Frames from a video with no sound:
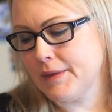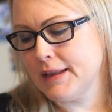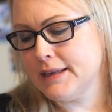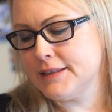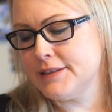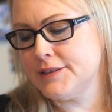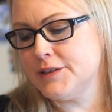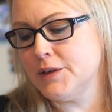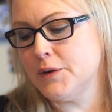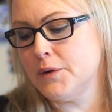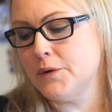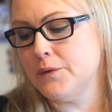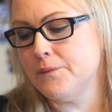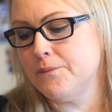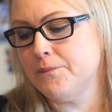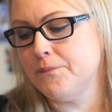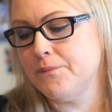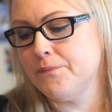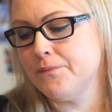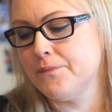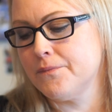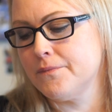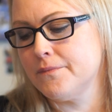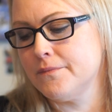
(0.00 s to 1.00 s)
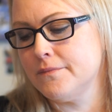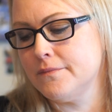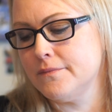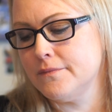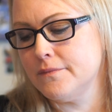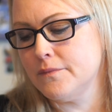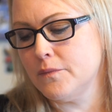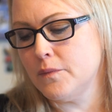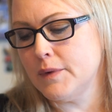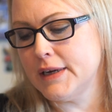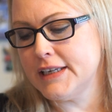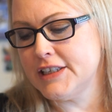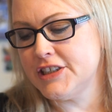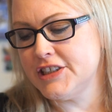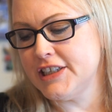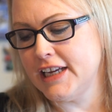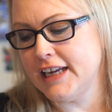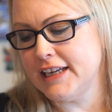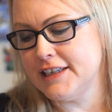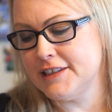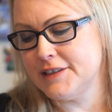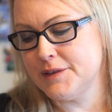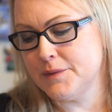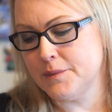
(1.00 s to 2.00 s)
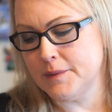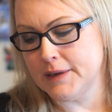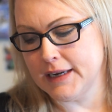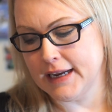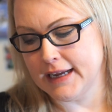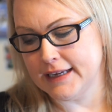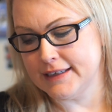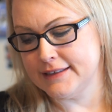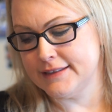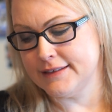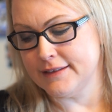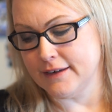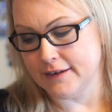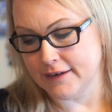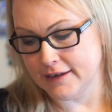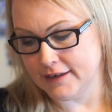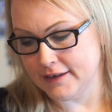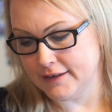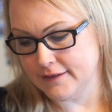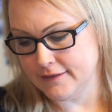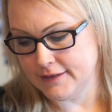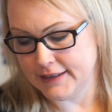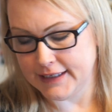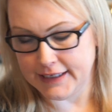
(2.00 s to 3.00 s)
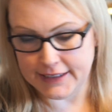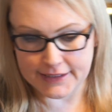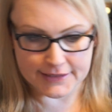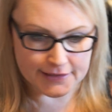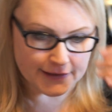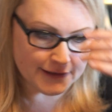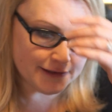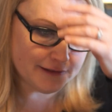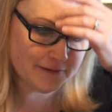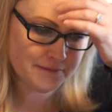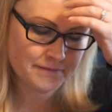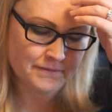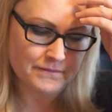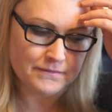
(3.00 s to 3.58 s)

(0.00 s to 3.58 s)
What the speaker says: So what changed when I started keto?